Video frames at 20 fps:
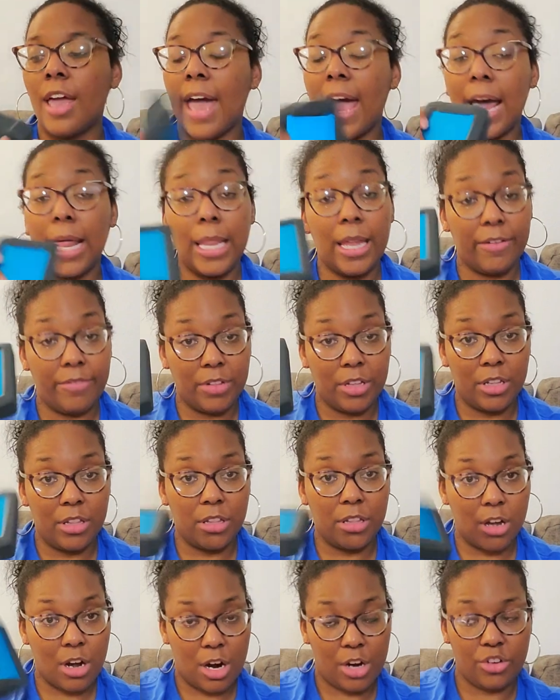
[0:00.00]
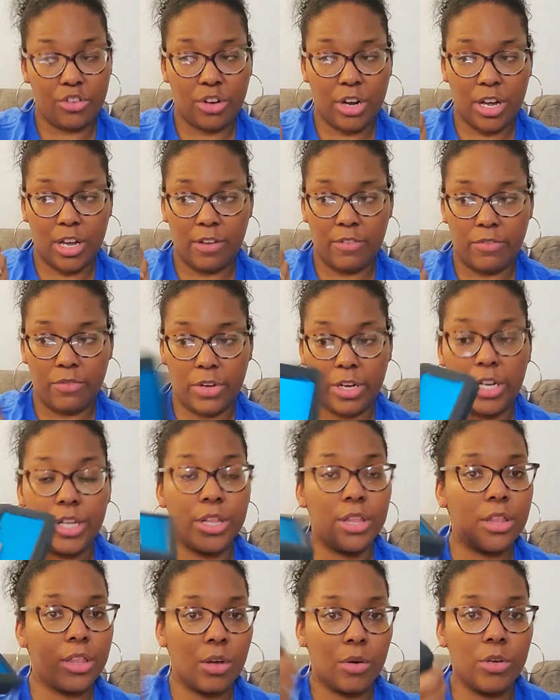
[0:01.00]
I love this hard drive. And
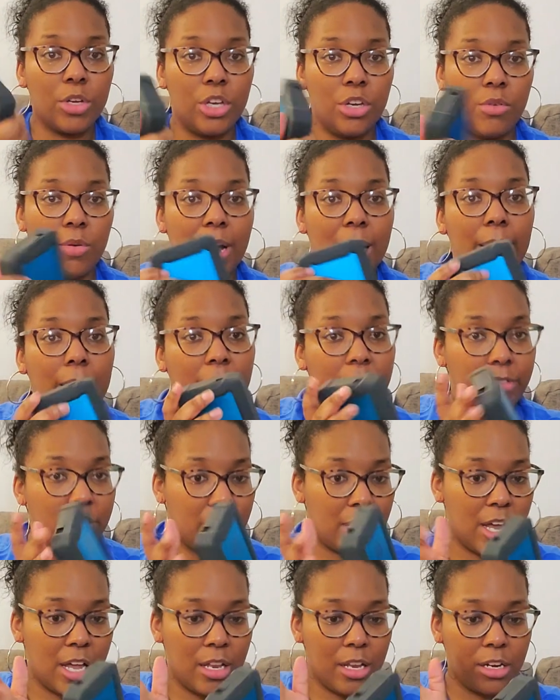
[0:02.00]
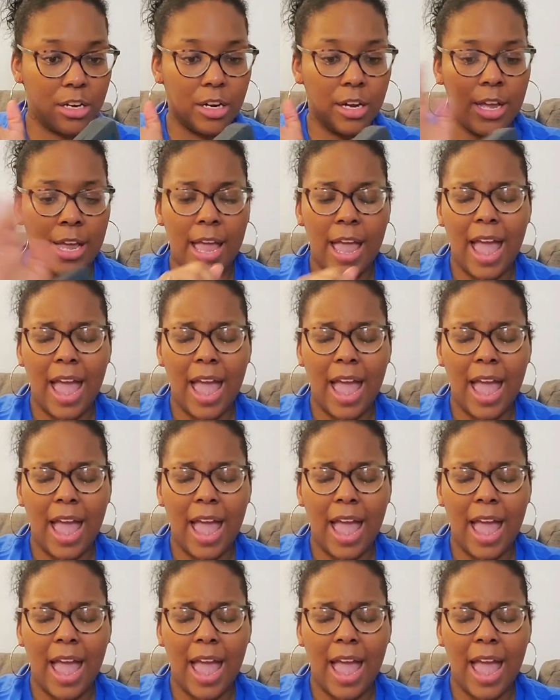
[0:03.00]
it's so cute. I love the color.